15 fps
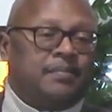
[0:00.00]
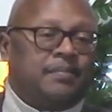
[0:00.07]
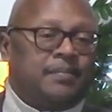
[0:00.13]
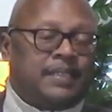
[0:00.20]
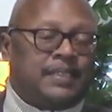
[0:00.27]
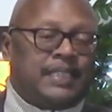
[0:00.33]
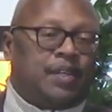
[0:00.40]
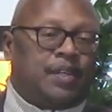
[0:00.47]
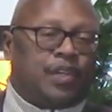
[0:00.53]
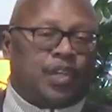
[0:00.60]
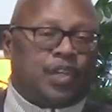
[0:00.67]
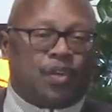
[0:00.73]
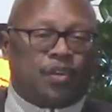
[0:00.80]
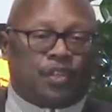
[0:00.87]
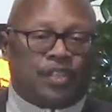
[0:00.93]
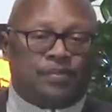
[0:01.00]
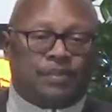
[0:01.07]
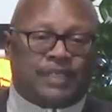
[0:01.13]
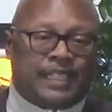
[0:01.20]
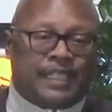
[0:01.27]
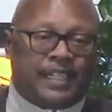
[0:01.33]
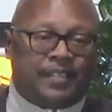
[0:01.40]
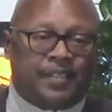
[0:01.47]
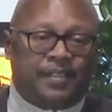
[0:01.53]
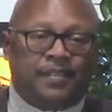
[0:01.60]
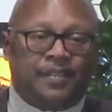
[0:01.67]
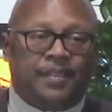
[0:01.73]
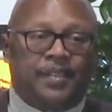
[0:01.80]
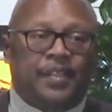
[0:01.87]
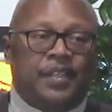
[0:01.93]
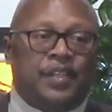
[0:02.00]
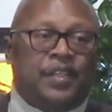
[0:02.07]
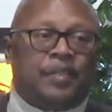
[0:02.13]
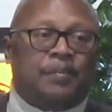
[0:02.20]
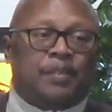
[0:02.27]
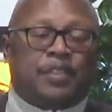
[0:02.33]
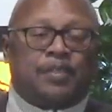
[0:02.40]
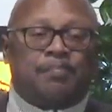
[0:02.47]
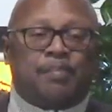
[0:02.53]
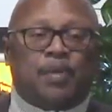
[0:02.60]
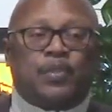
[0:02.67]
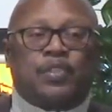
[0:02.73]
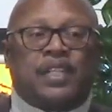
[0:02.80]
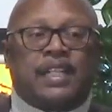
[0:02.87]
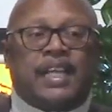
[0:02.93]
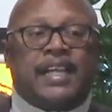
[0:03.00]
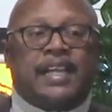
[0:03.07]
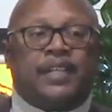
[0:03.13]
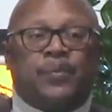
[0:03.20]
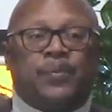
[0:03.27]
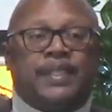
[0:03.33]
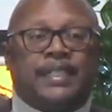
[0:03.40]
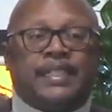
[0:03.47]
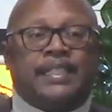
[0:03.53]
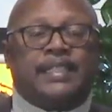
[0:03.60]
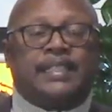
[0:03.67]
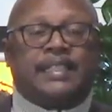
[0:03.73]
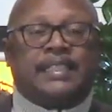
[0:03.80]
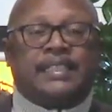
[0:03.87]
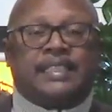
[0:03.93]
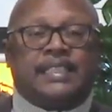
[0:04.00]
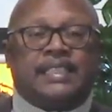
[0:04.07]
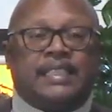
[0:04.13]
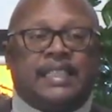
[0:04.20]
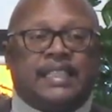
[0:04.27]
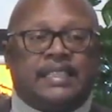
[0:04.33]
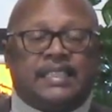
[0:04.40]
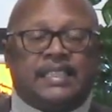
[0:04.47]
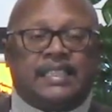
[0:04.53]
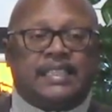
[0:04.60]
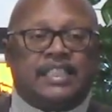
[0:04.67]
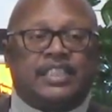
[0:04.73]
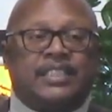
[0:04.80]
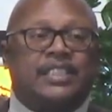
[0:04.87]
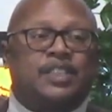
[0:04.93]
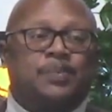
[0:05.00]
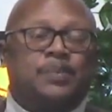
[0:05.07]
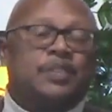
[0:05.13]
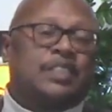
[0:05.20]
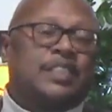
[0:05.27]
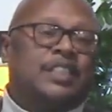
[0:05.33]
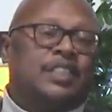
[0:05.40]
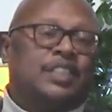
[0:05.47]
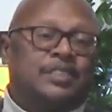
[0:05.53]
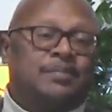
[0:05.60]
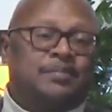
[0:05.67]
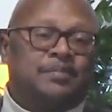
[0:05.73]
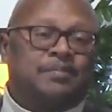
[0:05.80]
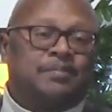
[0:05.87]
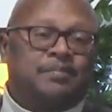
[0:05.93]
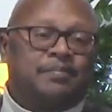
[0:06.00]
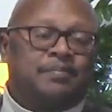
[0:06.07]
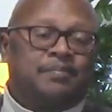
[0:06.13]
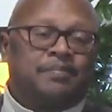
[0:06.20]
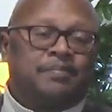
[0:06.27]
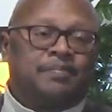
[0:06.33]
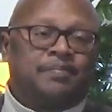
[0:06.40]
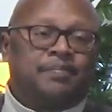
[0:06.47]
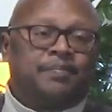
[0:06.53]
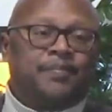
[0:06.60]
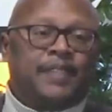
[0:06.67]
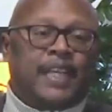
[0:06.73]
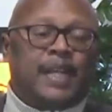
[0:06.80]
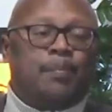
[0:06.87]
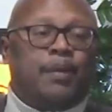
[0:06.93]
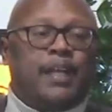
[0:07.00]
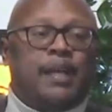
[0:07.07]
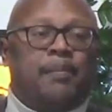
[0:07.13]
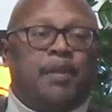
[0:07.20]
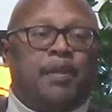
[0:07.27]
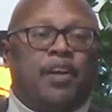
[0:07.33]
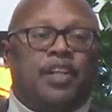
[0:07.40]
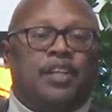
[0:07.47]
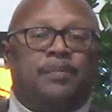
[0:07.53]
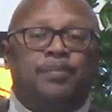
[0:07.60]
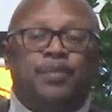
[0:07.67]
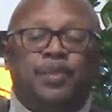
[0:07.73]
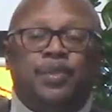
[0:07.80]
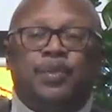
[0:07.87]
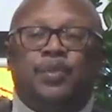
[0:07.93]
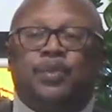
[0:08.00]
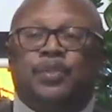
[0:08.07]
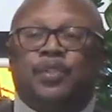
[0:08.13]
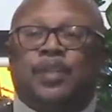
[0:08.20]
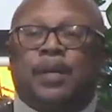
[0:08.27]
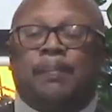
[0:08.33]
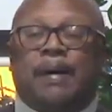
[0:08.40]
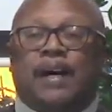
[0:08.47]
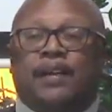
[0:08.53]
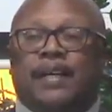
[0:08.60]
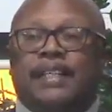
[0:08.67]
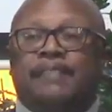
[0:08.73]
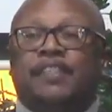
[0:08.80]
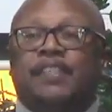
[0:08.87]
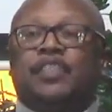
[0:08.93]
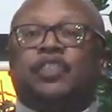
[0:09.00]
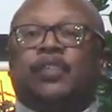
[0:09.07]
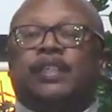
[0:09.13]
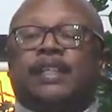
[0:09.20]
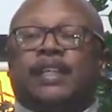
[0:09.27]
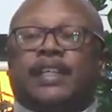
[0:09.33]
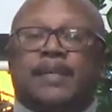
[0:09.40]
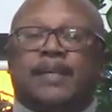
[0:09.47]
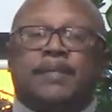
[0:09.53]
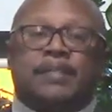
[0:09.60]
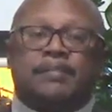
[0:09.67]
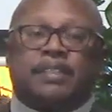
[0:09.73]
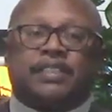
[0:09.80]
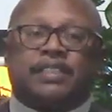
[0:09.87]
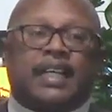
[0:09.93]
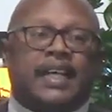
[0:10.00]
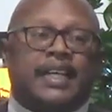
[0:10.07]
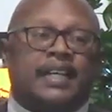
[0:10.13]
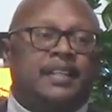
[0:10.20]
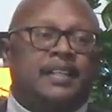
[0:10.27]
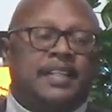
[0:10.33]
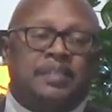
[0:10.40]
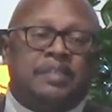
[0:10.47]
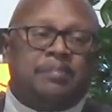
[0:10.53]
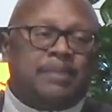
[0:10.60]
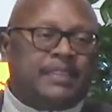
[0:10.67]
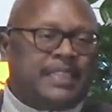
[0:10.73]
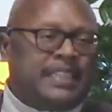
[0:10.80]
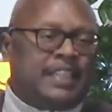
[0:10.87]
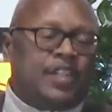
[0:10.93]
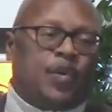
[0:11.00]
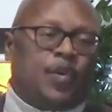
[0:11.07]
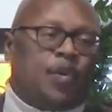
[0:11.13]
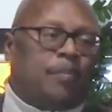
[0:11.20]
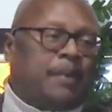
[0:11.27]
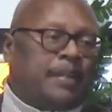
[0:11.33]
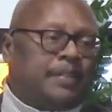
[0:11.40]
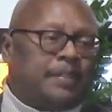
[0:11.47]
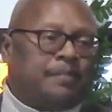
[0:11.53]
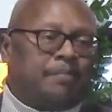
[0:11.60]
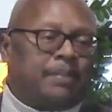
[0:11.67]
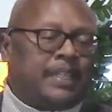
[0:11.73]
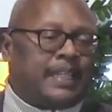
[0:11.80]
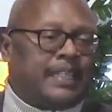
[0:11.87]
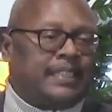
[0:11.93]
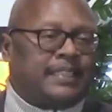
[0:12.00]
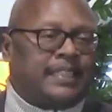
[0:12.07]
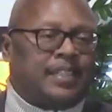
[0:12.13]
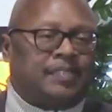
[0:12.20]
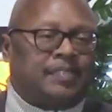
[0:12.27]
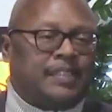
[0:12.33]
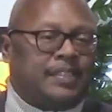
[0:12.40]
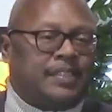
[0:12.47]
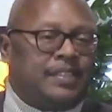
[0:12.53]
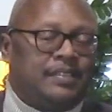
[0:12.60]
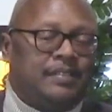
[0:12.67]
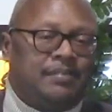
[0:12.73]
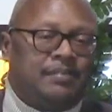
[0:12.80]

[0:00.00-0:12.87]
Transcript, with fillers: See how it all comes together? But the most light we get is in this dispensation. Abraham and all of them knew about eventually a coming Messiah, but they didn't know about the plan of salvation.